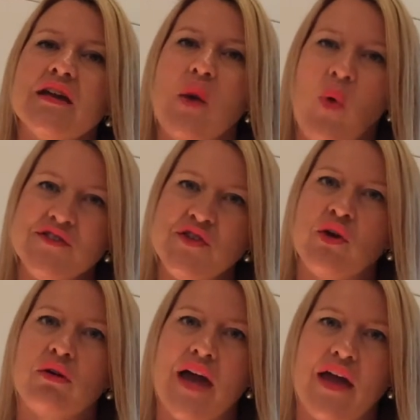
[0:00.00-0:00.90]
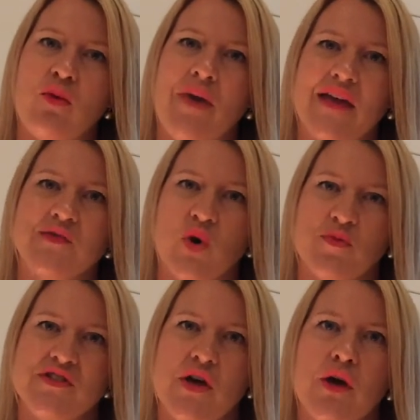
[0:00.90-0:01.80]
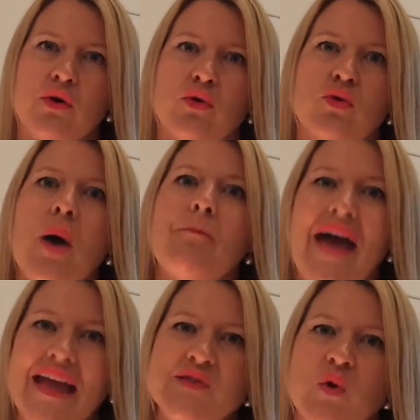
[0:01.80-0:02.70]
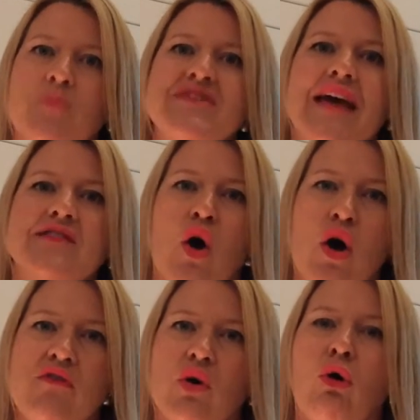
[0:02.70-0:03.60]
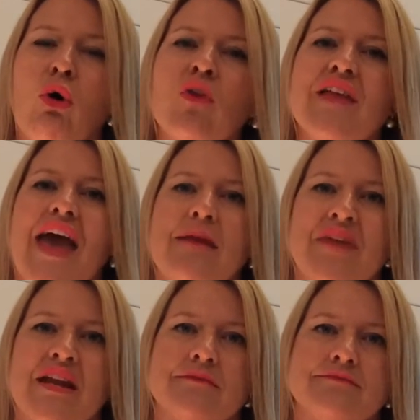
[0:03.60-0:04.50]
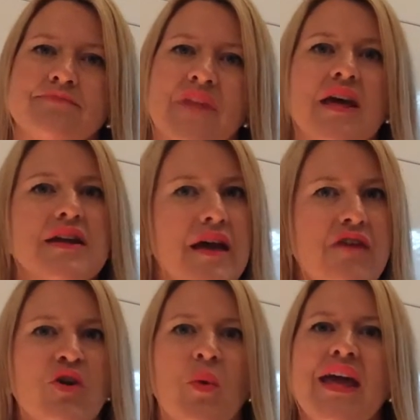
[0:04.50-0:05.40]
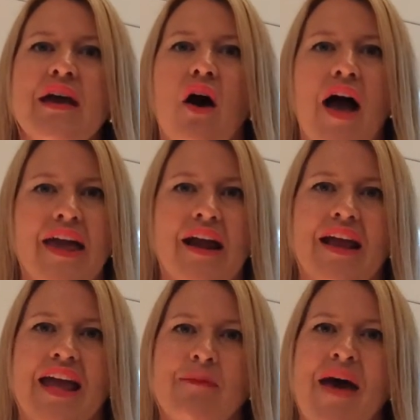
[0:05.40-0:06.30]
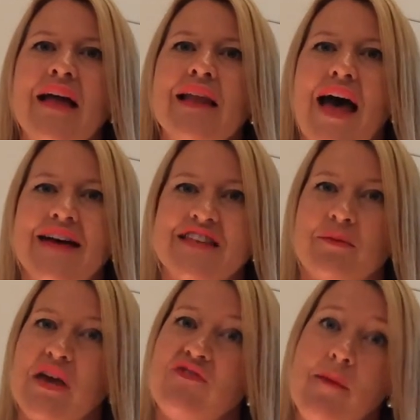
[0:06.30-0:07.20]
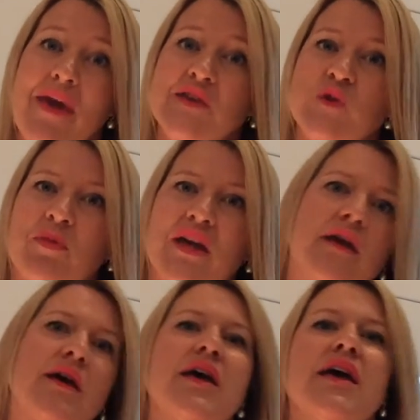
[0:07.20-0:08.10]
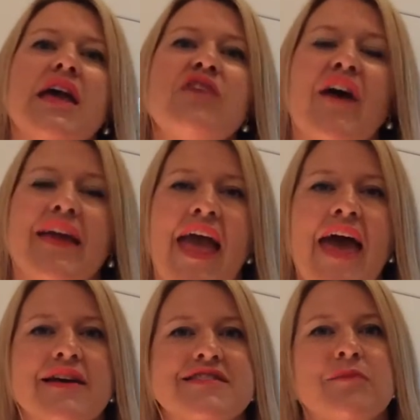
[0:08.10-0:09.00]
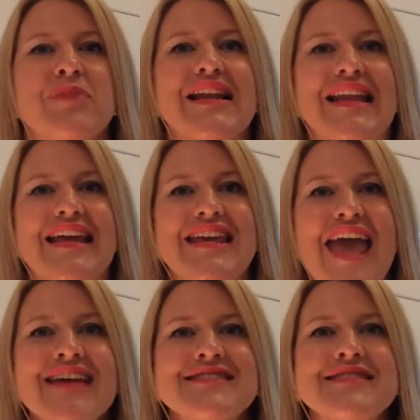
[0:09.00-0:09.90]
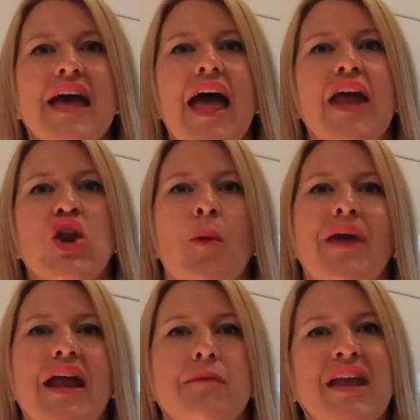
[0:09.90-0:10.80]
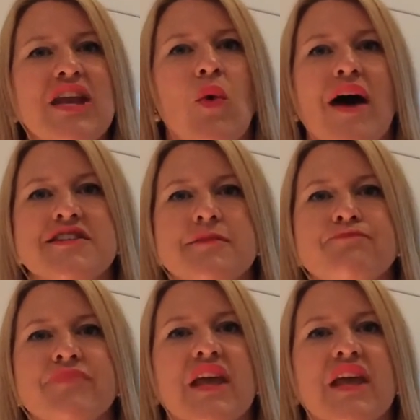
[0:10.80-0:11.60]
Now, once you create your BakeSwap circle, BakeSwap takes over all the admin. Now, every week I get an email asking me if I'm BakeSwapping. If I can, I simply click yes and nominate a menu item.